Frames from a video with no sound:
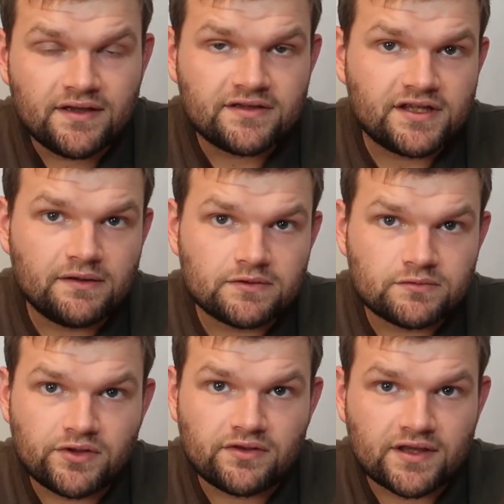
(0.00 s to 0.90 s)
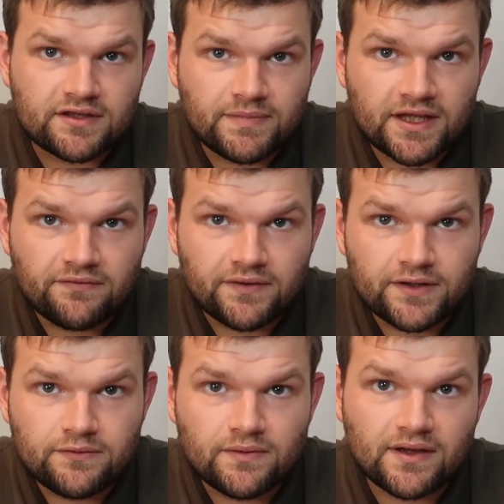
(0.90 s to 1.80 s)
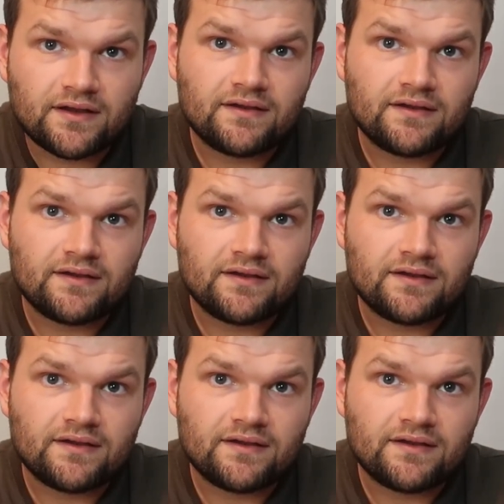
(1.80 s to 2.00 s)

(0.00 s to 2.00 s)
see which one you think is best for you,